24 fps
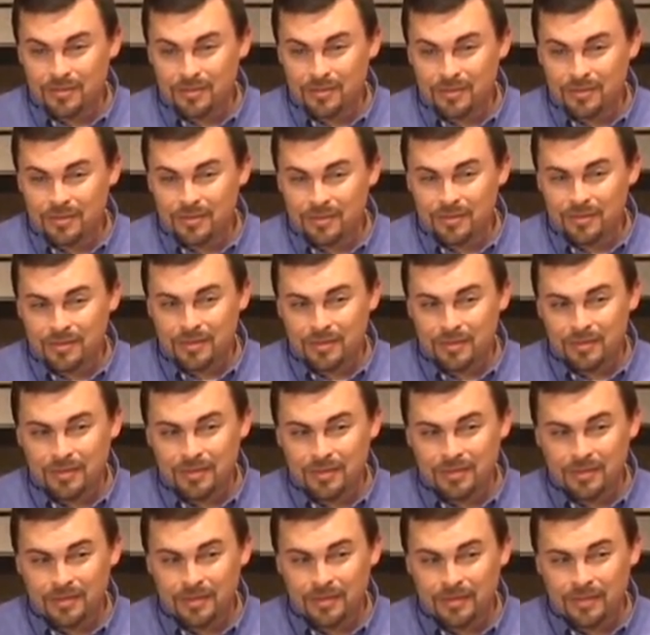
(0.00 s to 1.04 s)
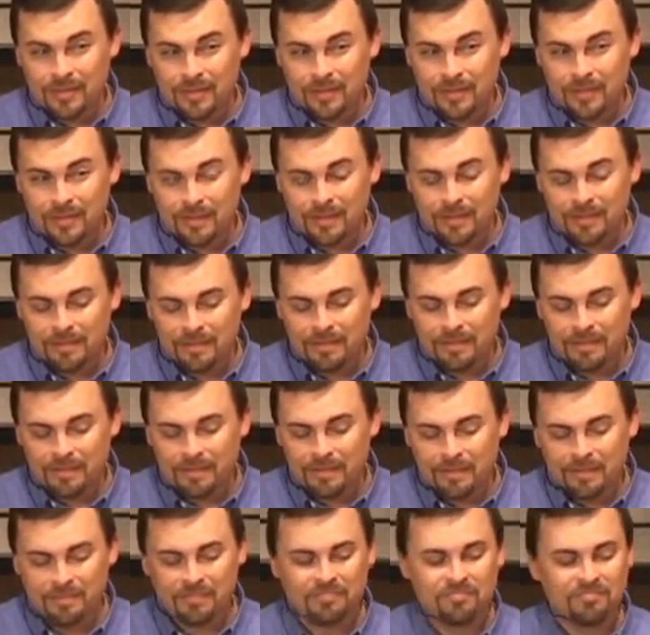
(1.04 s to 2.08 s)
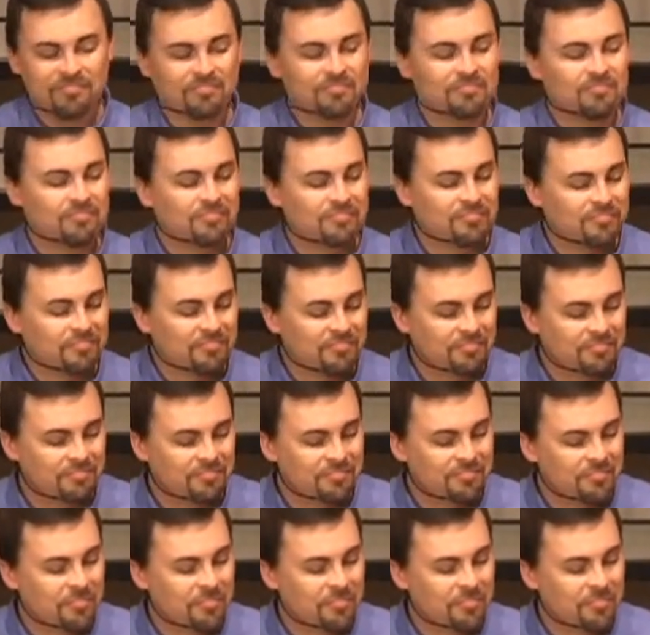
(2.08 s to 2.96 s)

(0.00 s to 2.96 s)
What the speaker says: (no one is talking)